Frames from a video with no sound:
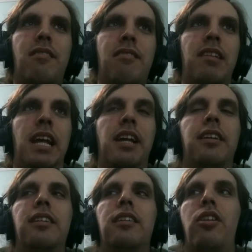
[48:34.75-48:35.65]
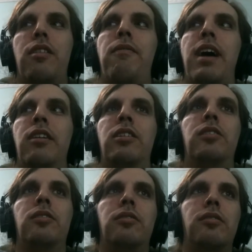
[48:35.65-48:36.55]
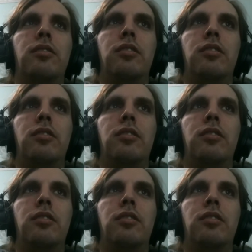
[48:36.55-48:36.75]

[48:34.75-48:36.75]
scene or the final